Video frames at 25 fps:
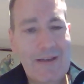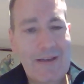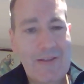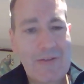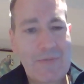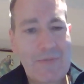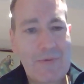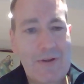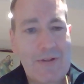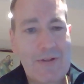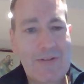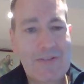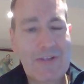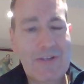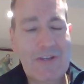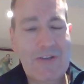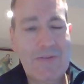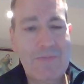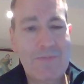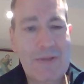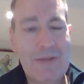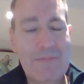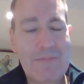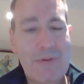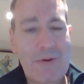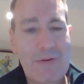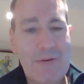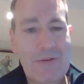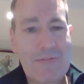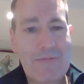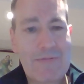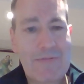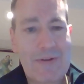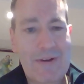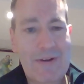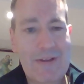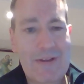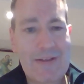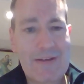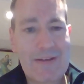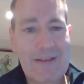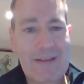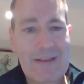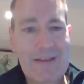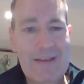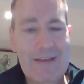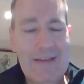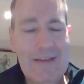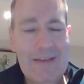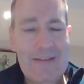other words, it can be modified.
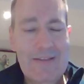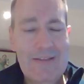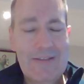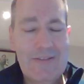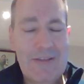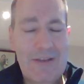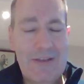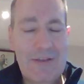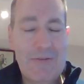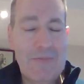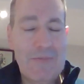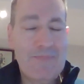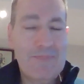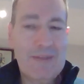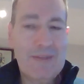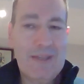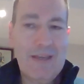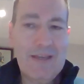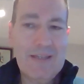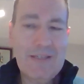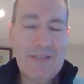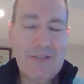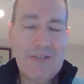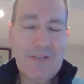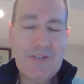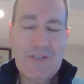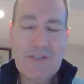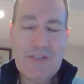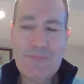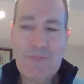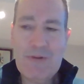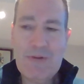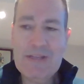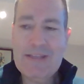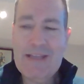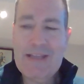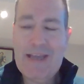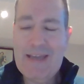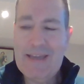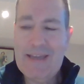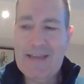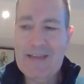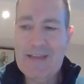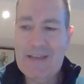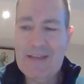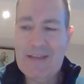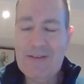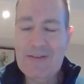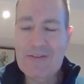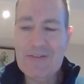So it's just to bring that
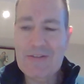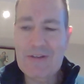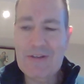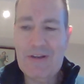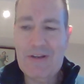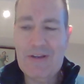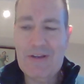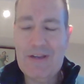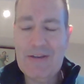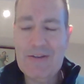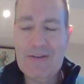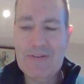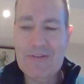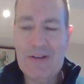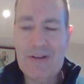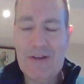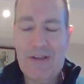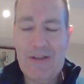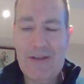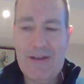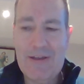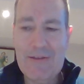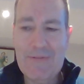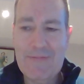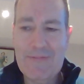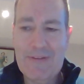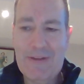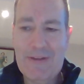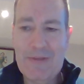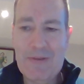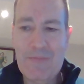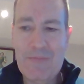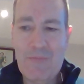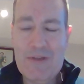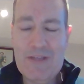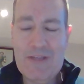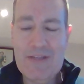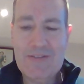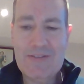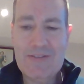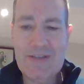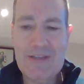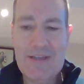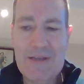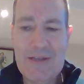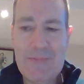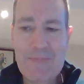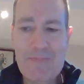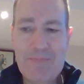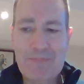into life. I mean, we
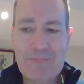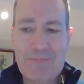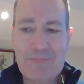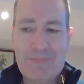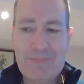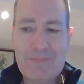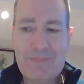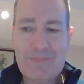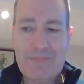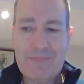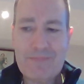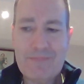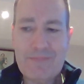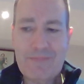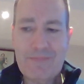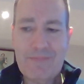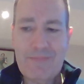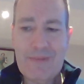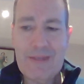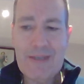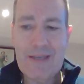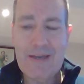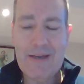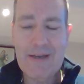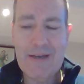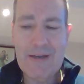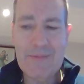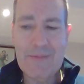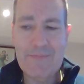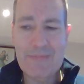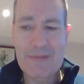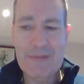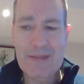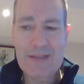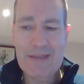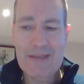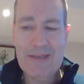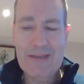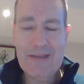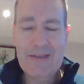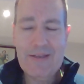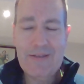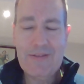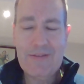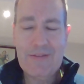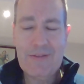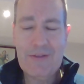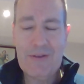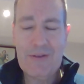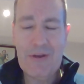see,
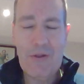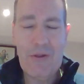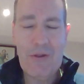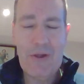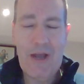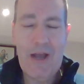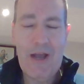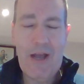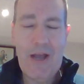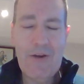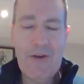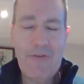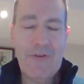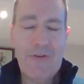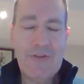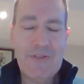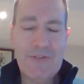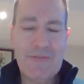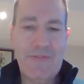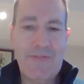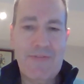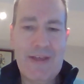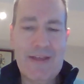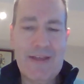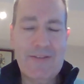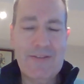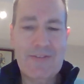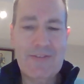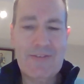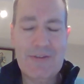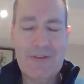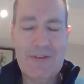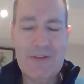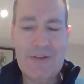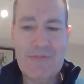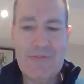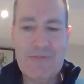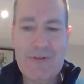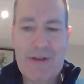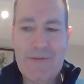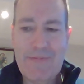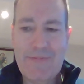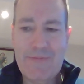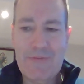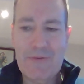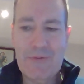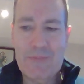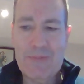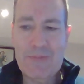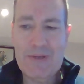hundreds of events that are
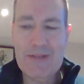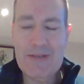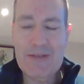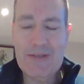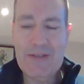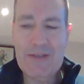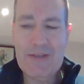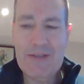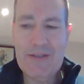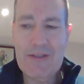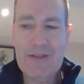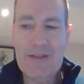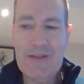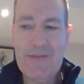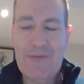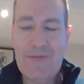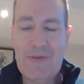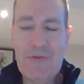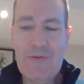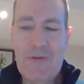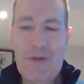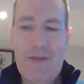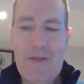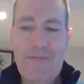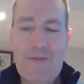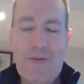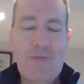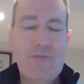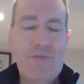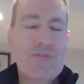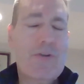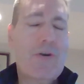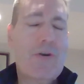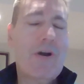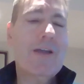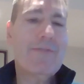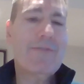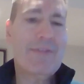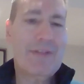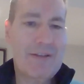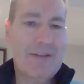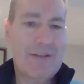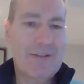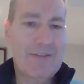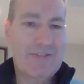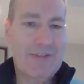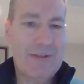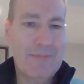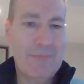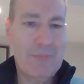dreadful. But if you drive
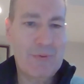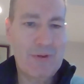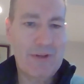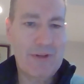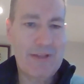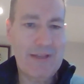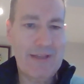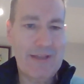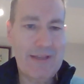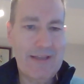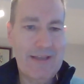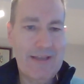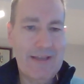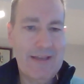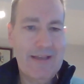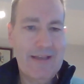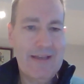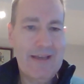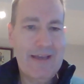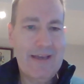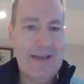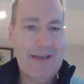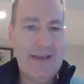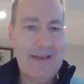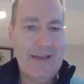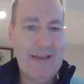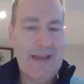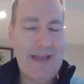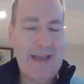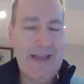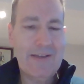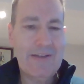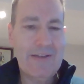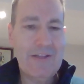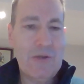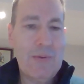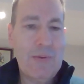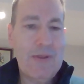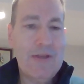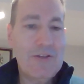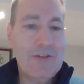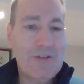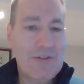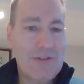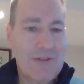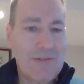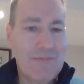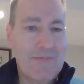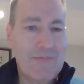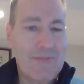into somebody and you
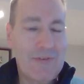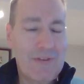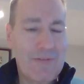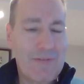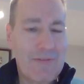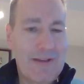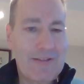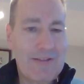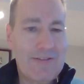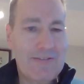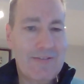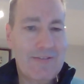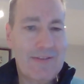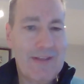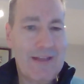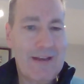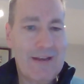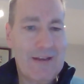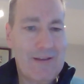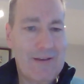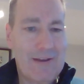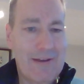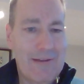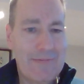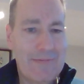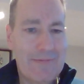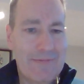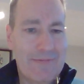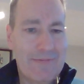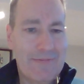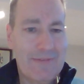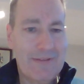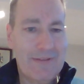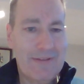injure them for the rest of their life,